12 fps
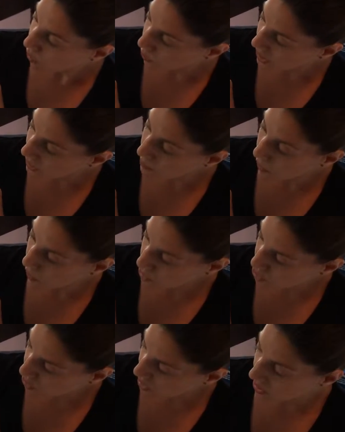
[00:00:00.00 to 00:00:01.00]
Reading
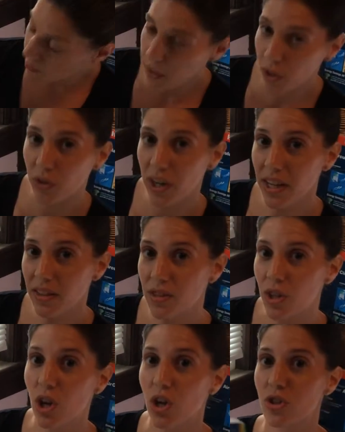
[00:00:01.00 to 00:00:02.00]
Poetry in the Middle
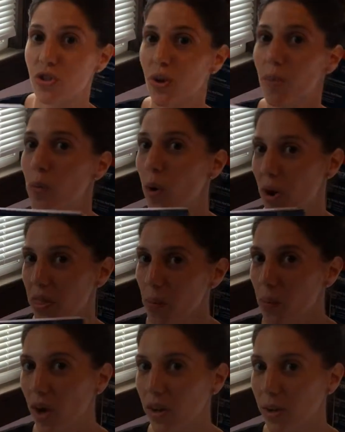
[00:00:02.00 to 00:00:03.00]
Grades, so you're more than
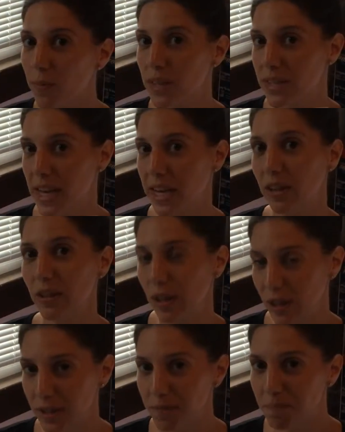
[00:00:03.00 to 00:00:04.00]
welcome to take a
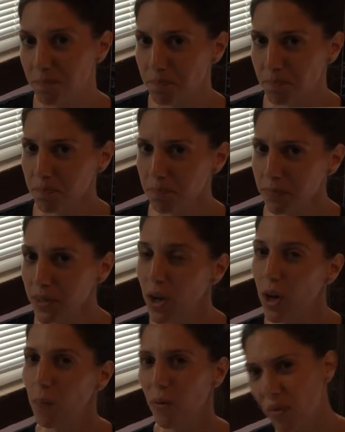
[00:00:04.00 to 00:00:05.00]
look.
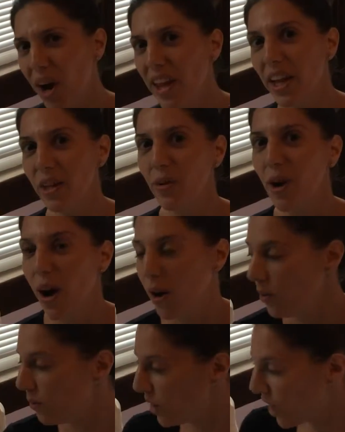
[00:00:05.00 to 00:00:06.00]
Before I let you go,
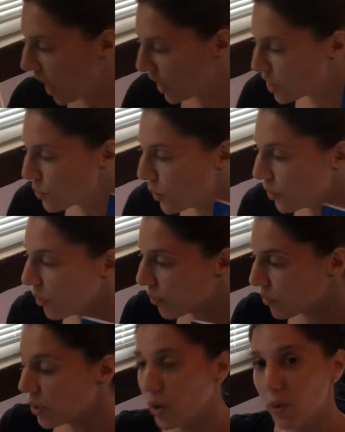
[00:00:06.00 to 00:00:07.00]
I just want to
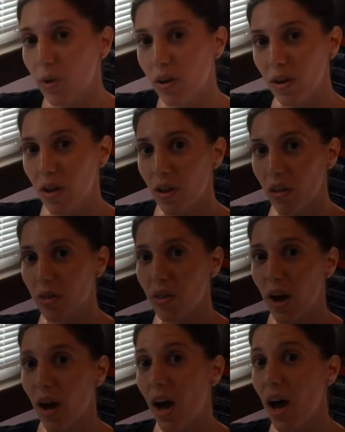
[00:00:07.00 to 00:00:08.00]
review
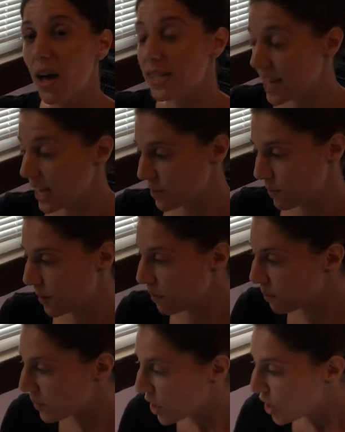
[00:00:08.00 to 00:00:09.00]
the assessment.
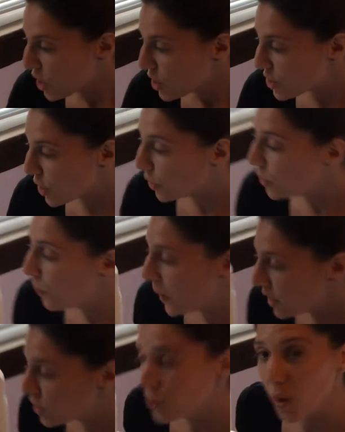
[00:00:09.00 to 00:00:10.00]
So you
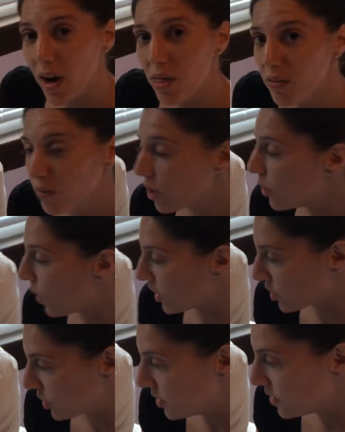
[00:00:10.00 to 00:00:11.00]
pick 2 out of the 4
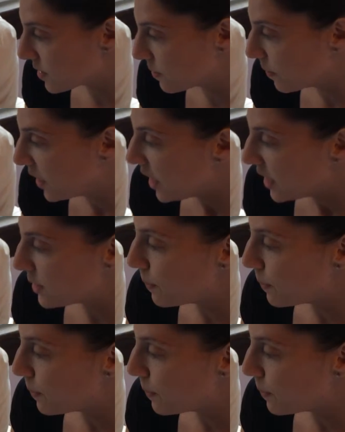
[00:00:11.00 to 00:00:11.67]
questions. It's